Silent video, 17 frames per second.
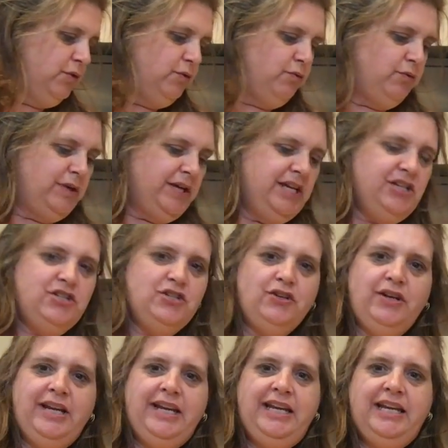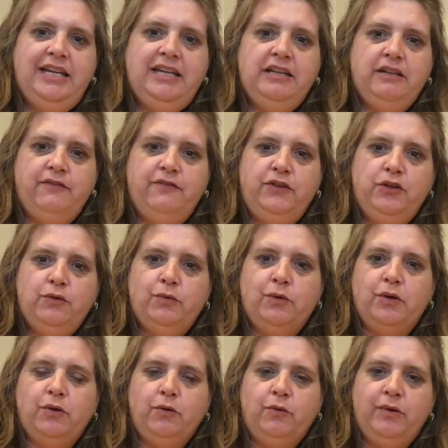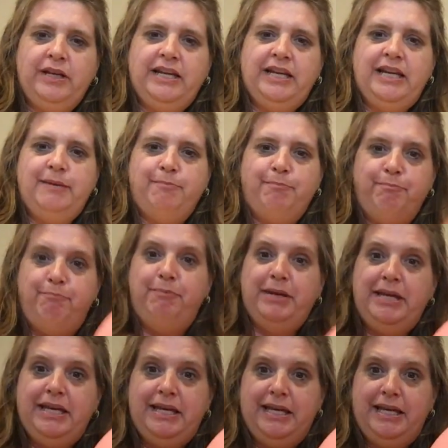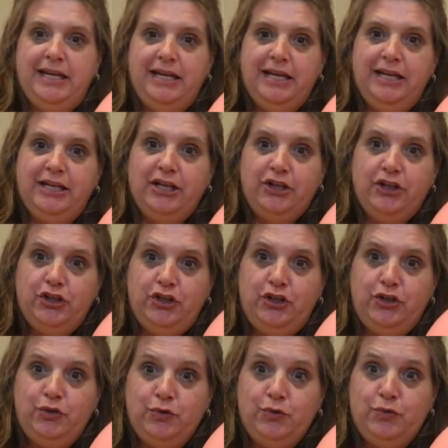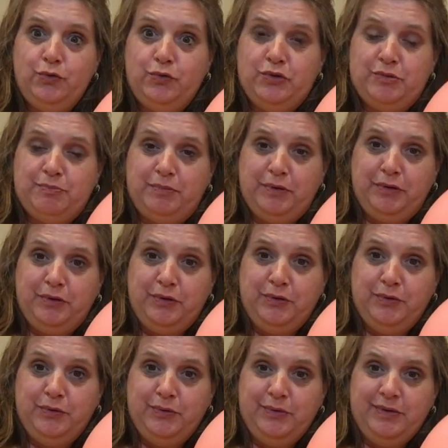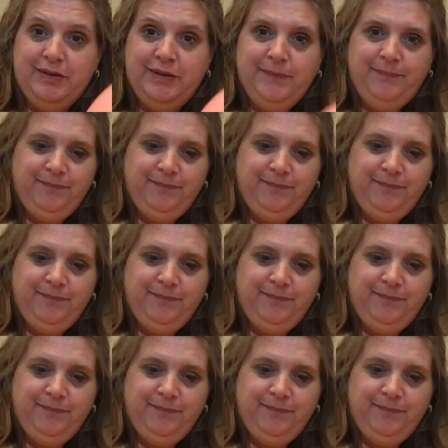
Raise your hand if you were holding a big, huge balloon.